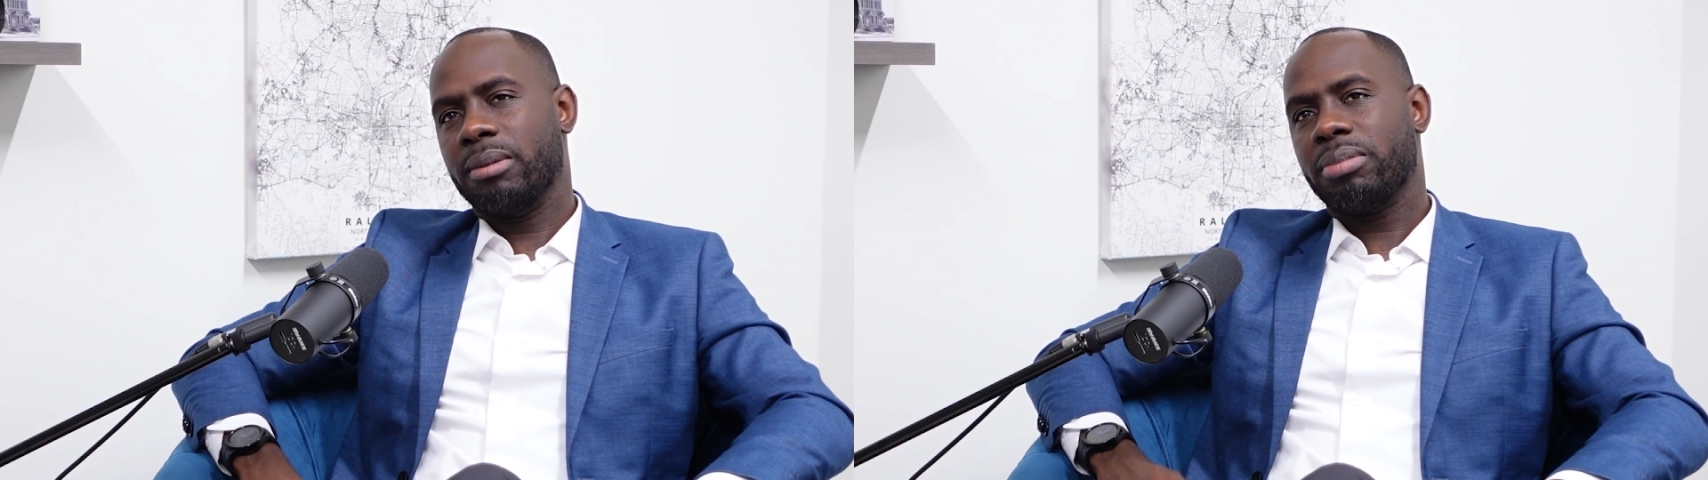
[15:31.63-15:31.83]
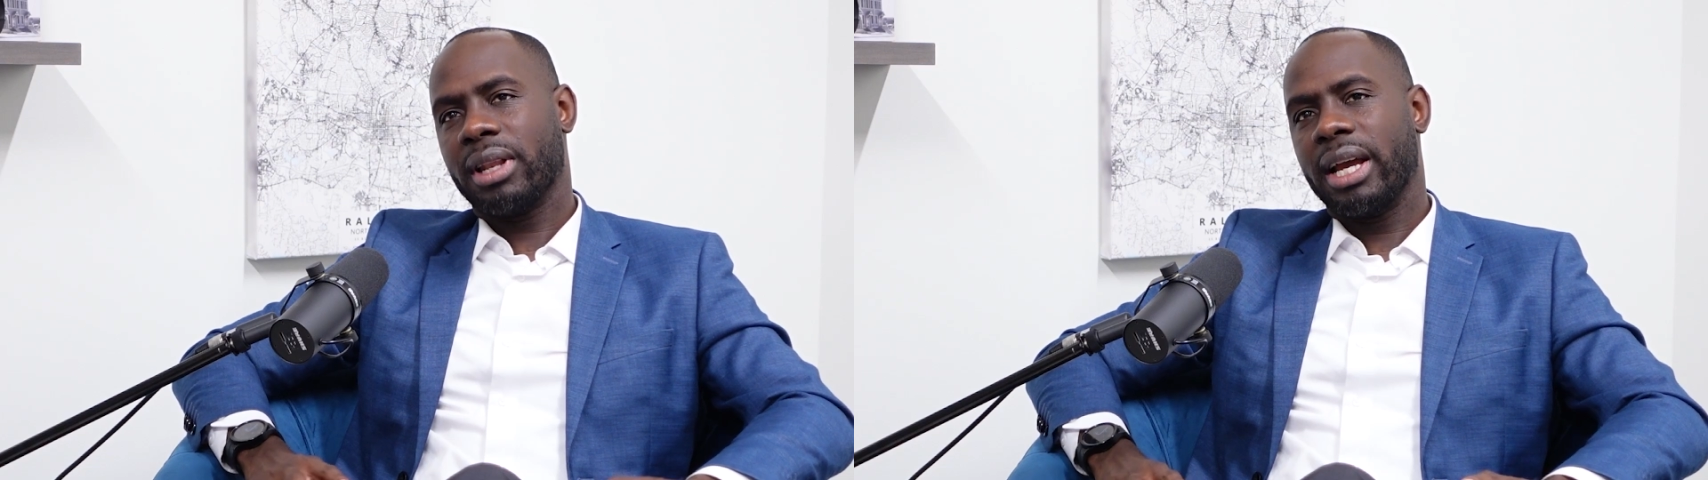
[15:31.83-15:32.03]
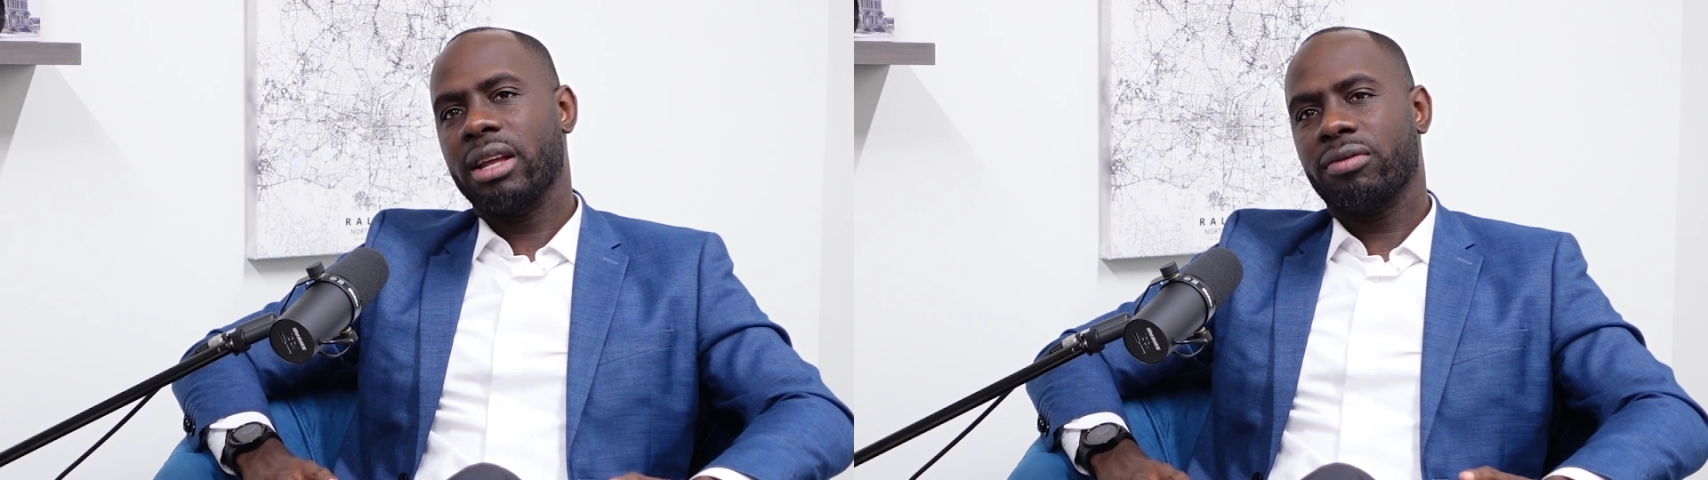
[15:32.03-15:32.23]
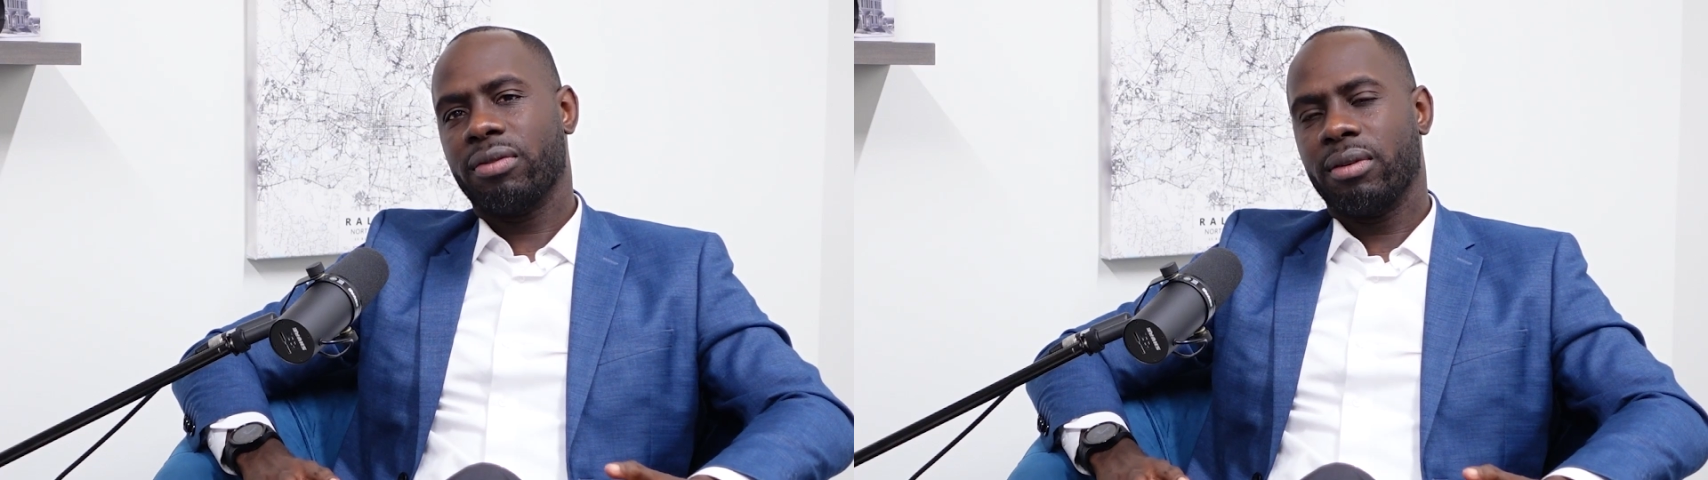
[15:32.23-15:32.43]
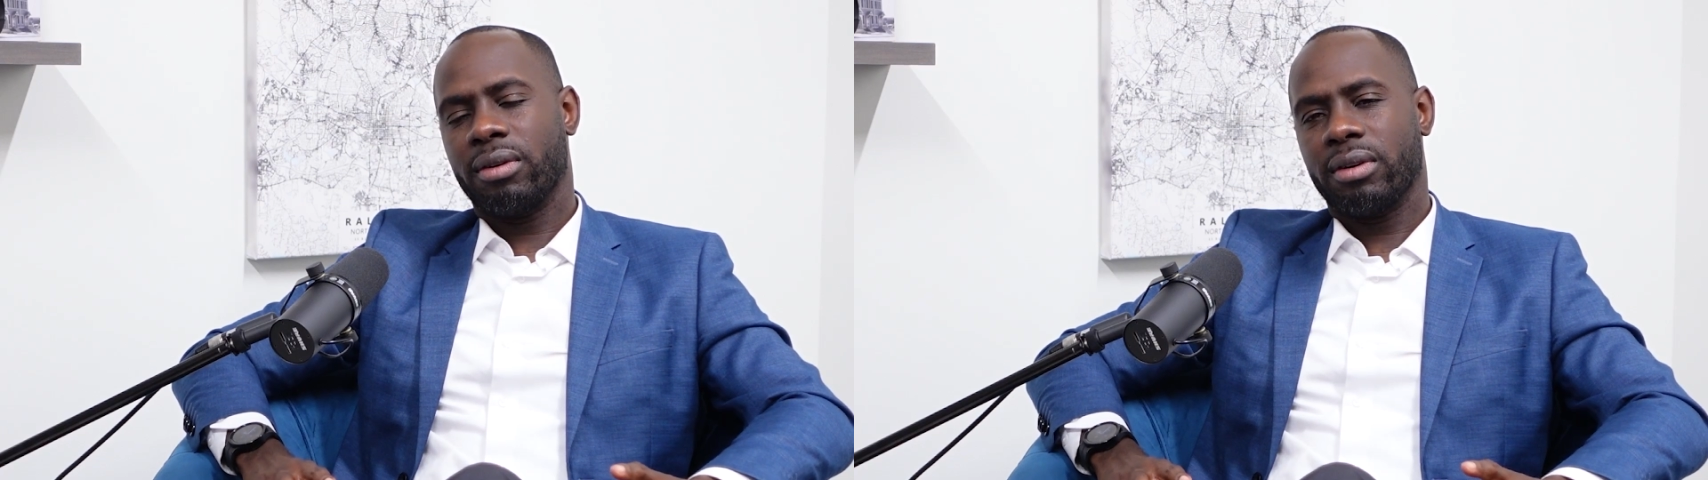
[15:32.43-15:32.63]
the plans
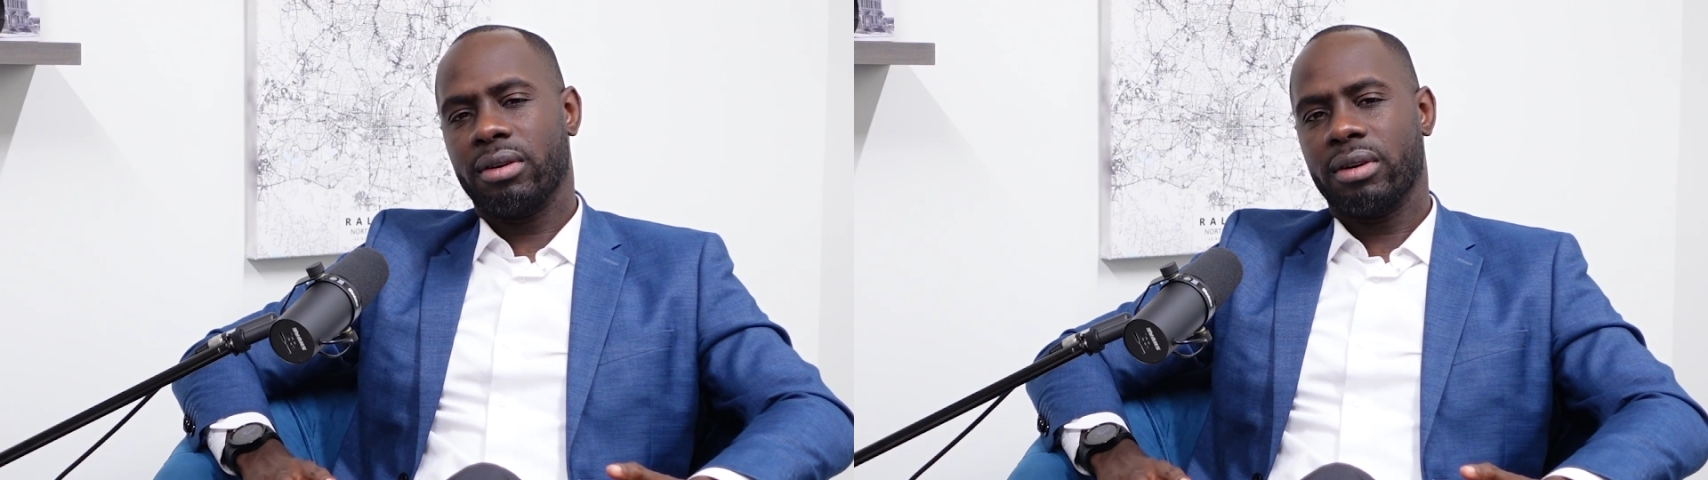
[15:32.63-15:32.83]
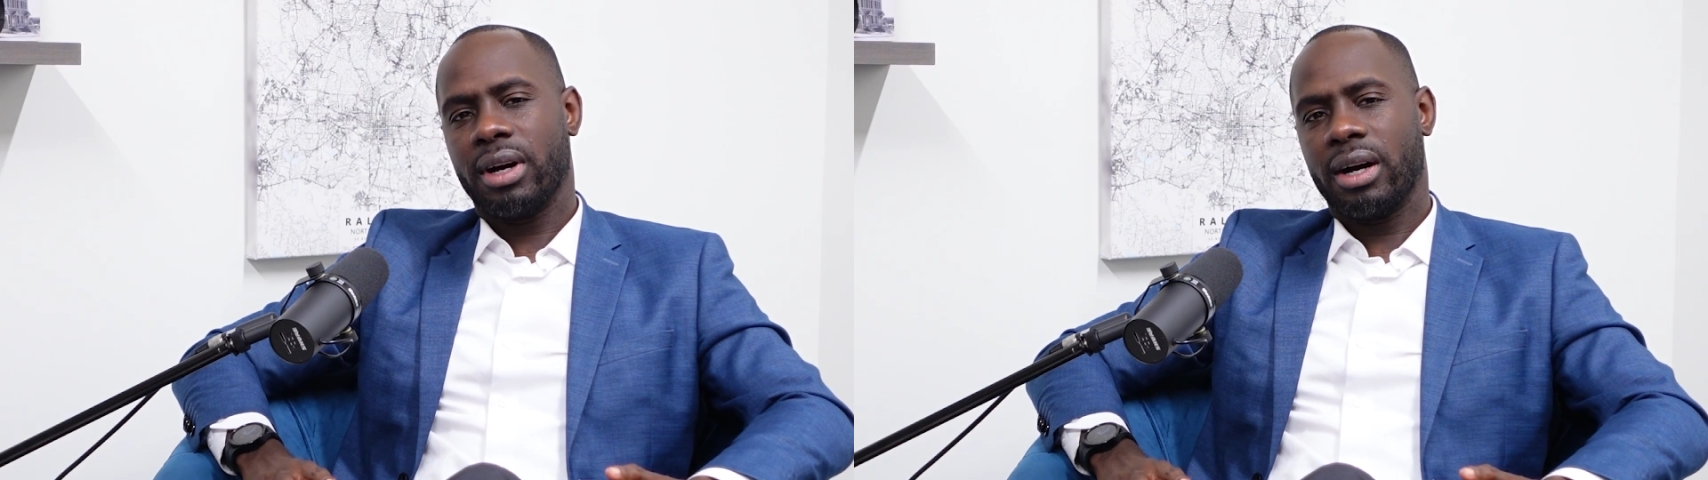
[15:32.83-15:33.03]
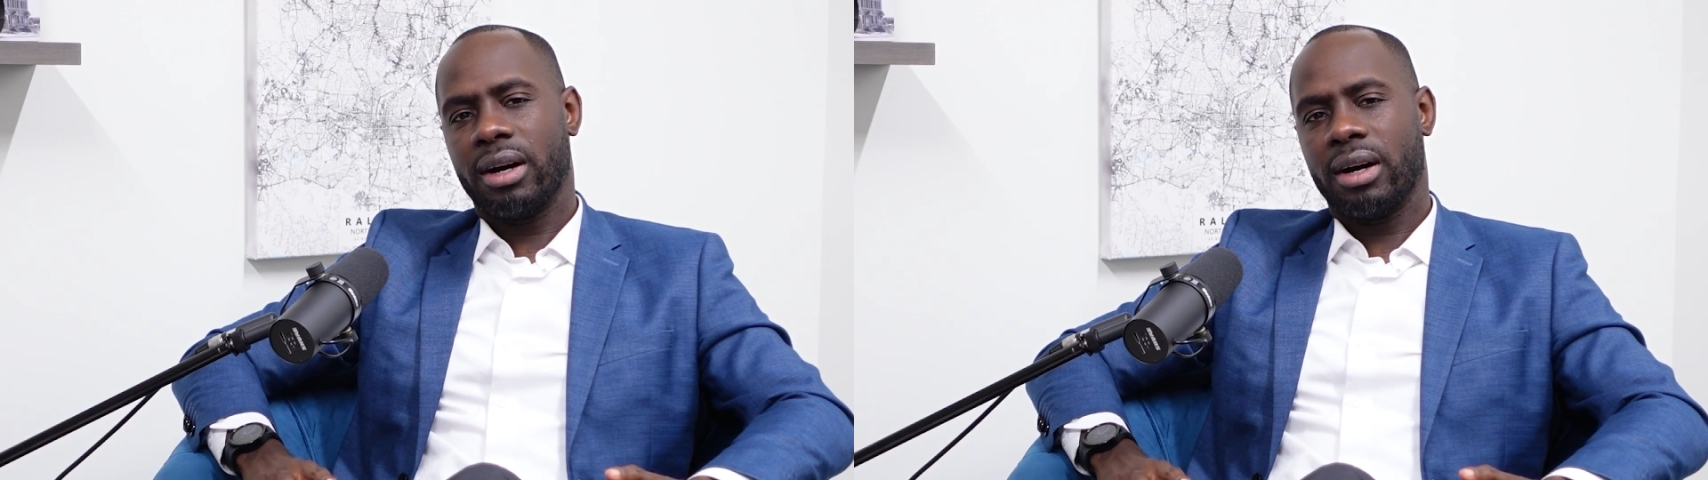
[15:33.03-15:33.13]
for